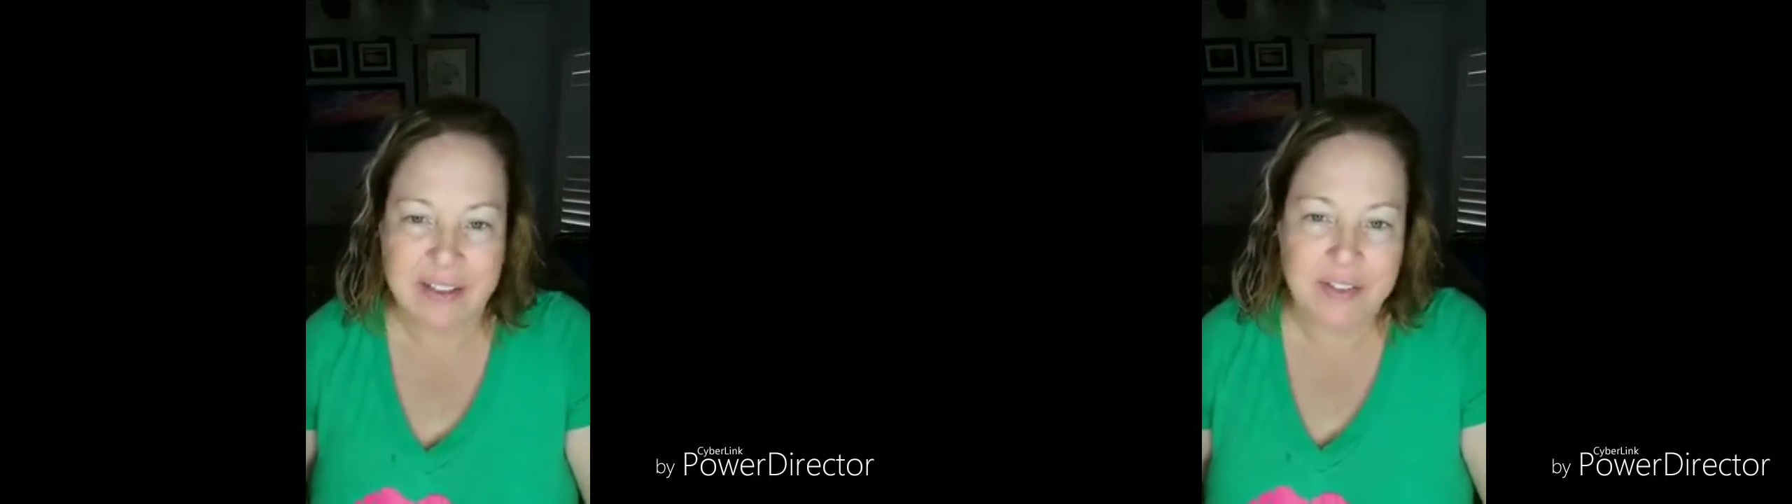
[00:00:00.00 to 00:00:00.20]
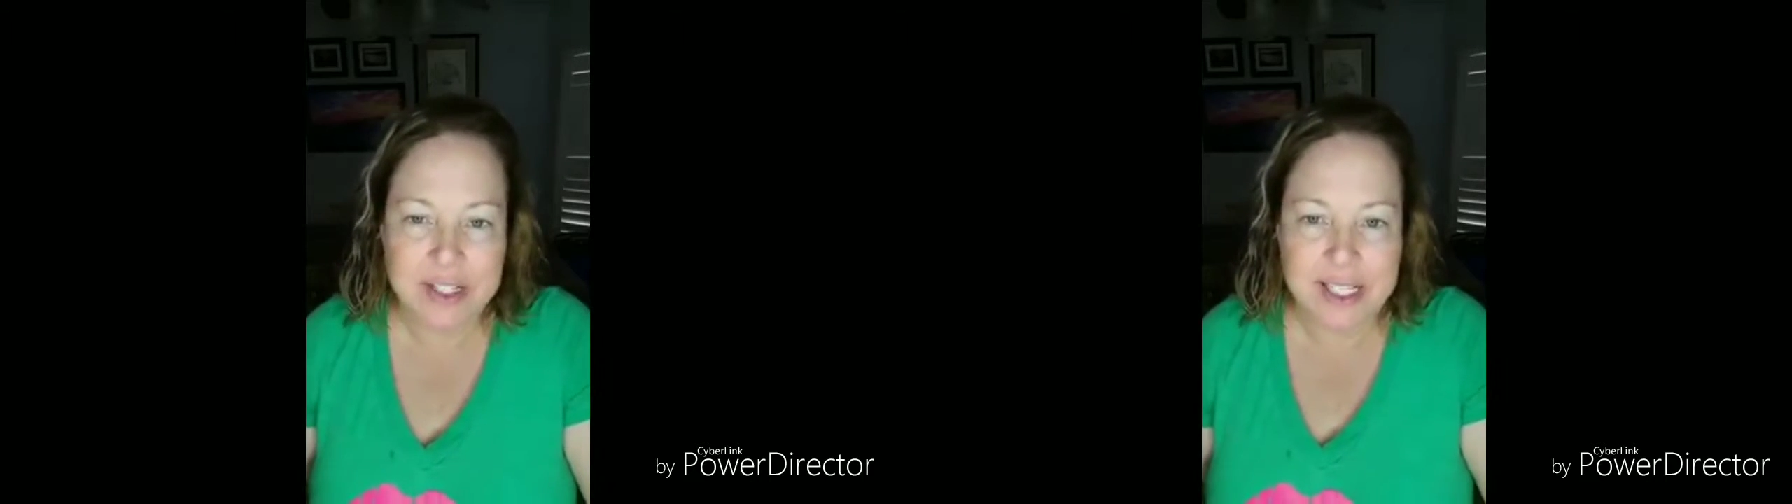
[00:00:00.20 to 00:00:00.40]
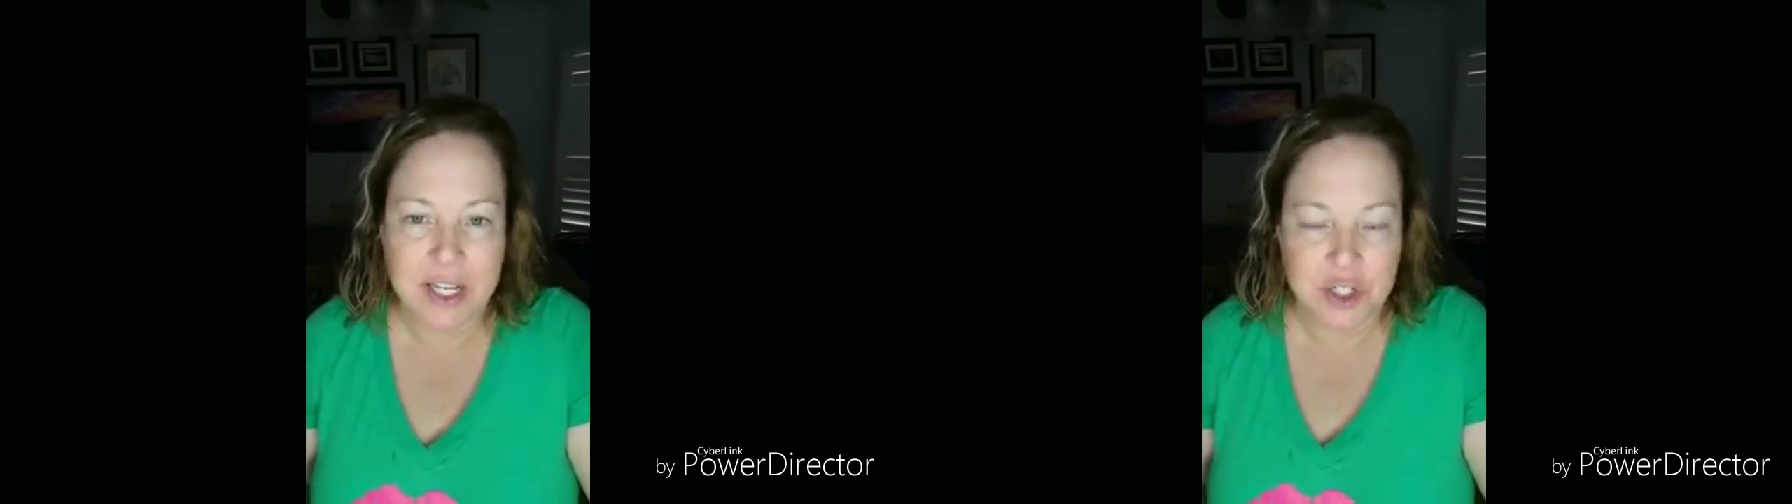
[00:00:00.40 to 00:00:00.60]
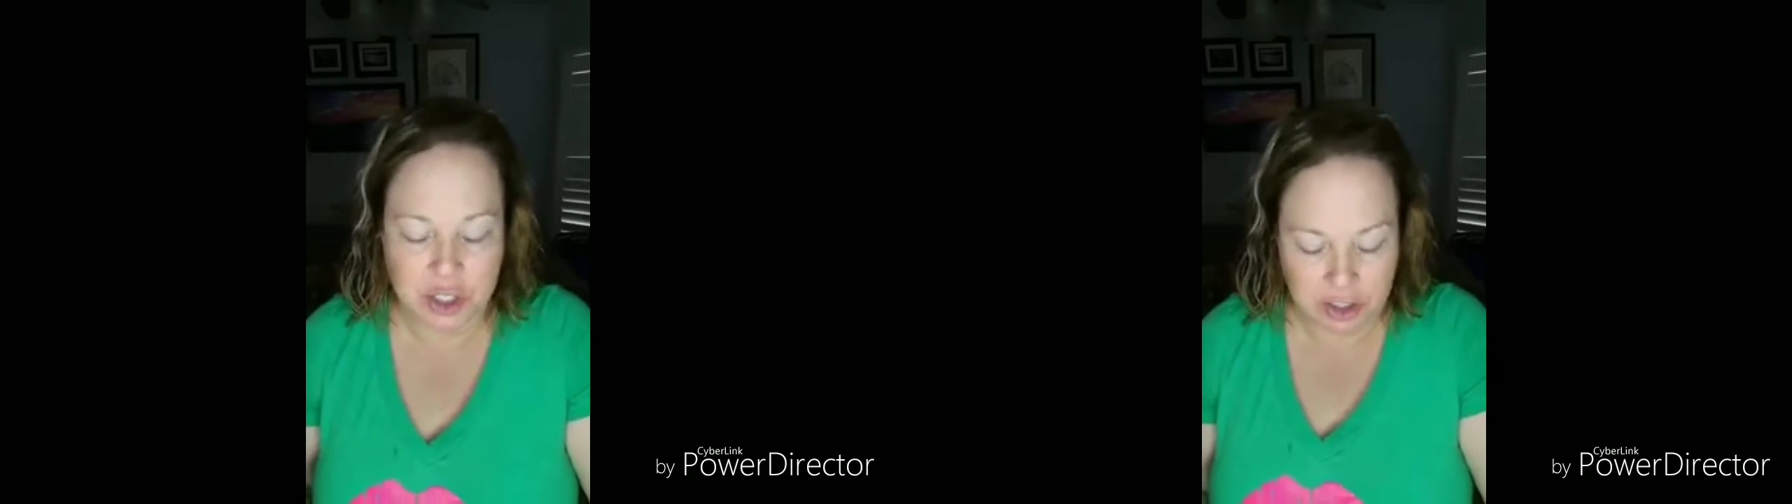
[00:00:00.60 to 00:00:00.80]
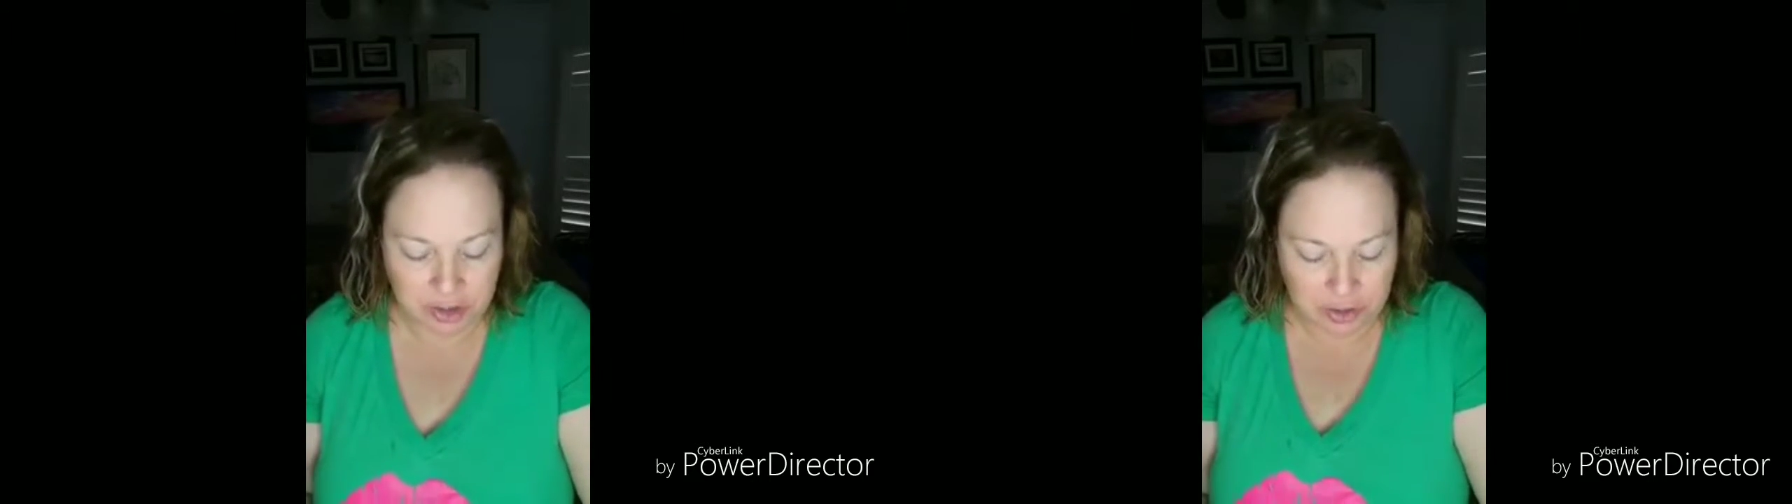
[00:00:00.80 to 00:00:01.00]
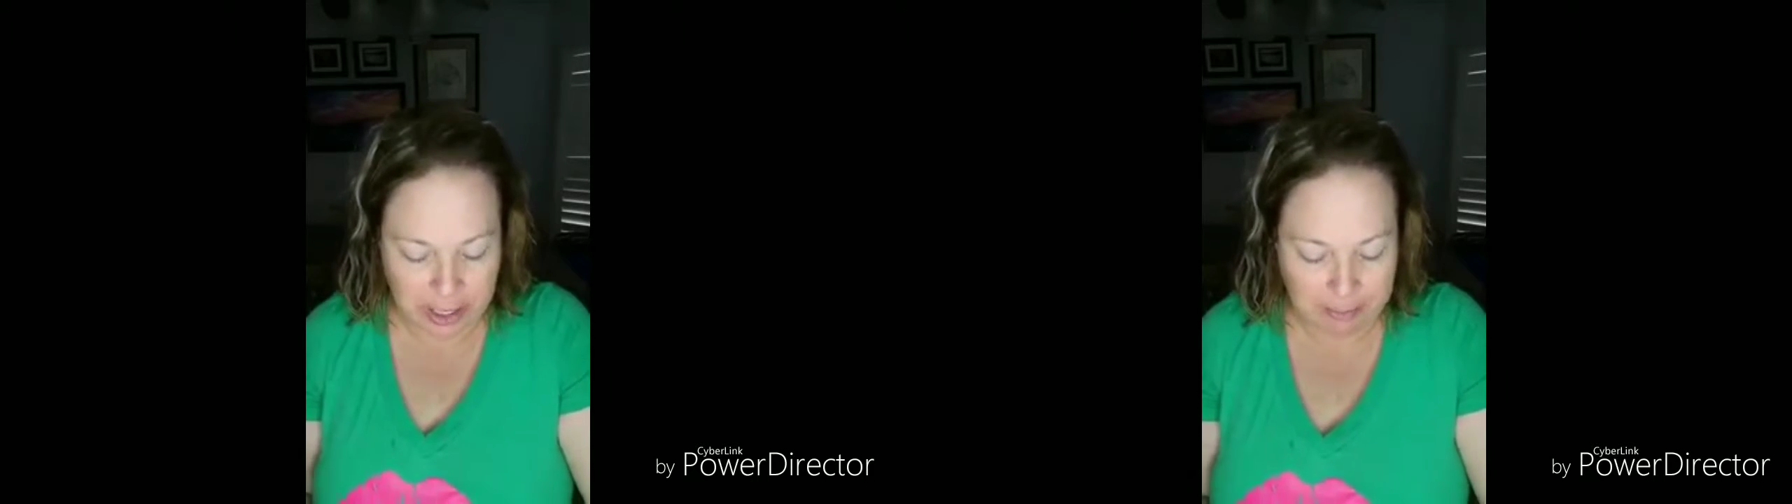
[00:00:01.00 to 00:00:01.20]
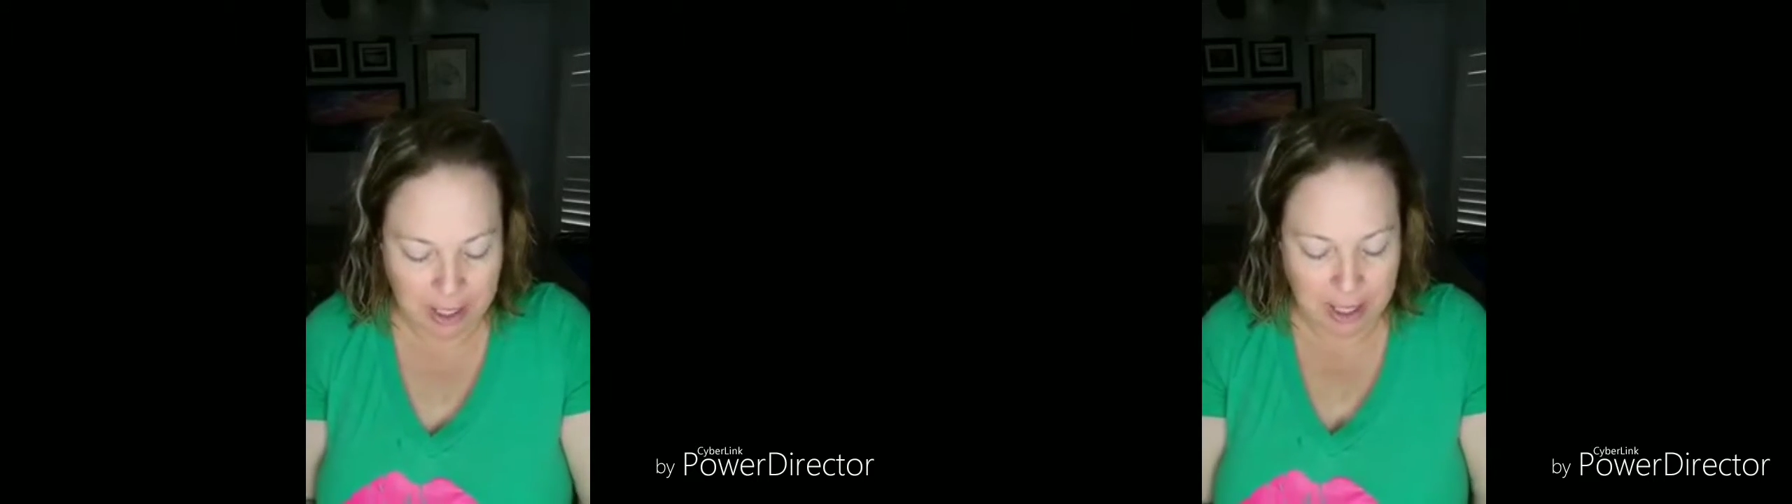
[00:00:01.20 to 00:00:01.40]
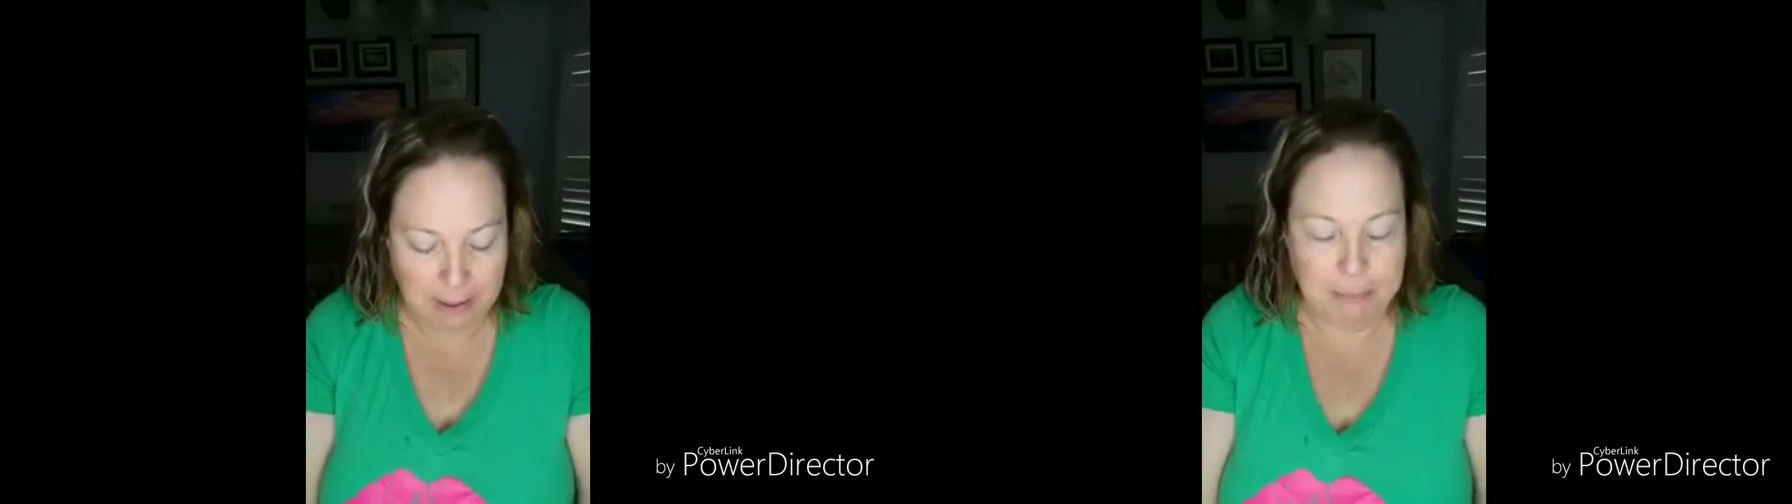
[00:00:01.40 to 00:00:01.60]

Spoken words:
it feels like a sugar scrub,